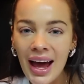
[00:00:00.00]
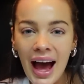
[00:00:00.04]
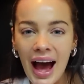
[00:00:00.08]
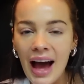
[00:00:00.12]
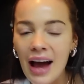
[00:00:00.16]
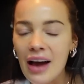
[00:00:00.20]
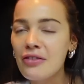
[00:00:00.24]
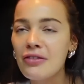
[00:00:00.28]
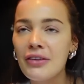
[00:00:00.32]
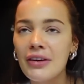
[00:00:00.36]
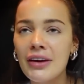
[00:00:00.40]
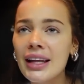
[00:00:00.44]

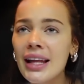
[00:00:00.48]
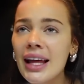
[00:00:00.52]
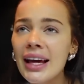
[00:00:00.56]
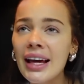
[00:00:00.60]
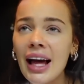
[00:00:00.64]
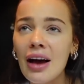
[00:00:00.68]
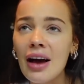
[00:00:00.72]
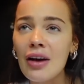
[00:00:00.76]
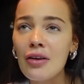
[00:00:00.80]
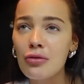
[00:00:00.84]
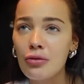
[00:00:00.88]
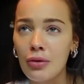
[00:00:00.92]
I feel like
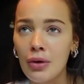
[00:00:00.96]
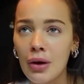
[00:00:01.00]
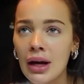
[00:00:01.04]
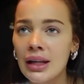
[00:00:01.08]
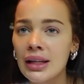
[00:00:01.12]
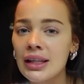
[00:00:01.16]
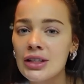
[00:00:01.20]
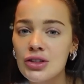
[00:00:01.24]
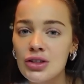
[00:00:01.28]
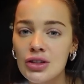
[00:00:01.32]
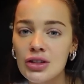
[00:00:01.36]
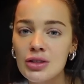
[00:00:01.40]
I've
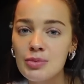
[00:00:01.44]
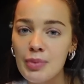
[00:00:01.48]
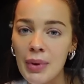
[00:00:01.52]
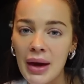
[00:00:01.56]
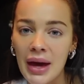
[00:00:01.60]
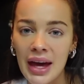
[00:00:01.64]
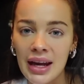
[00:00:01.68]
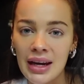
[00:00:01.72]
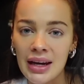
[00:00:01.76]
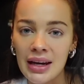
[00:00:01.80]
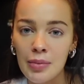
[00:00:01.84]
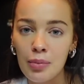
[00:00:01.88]
really just
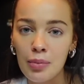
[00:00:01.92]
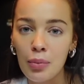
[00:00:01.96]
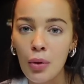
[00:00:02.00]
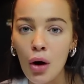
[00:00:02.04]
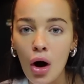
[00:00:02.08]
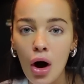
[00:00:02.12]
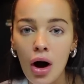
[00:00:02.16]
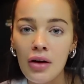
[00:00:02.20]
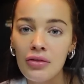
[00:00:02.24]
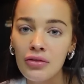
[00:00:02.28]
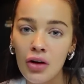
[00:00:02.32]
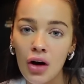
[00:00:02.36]
been
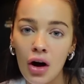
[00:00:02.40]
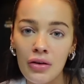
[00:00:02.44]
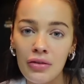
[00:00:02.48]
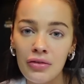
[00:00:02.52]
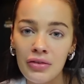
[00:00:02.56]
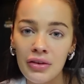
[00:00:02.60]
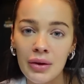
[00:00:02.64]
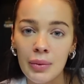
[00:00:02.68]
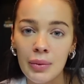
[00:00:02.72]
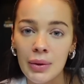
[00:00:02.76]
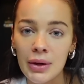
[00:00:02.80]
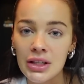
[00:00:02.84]
put off
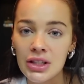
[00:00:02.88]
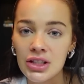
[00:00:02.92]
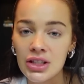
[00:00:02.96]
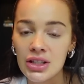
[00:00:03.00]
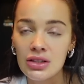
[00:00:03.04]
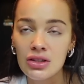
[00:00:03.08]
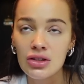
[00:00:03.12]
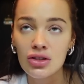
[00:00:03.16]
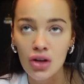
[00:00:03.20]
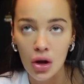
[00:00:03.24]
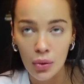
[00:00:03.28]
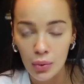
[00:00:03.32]
coffee, which is
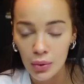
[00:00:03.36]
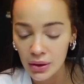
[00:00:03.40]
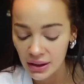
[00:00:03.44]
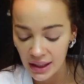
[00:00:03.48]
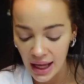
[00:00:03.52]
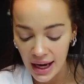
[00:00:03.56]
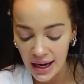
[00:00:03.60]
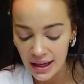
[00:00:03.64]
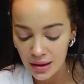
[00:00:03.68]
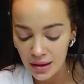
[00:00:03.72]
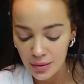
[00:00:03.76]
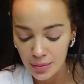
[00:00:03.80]
so
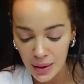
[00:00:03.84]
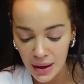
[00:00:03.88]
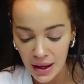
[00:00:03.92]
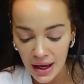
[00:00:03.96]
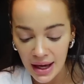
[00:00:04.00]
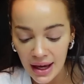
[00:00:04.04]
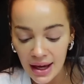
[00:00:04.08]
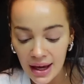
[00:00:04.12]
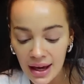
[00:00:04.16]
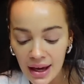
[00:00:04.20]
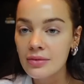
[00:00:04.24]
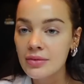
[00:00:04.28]
unlike
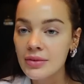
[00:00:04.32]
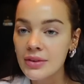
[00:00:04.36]
me.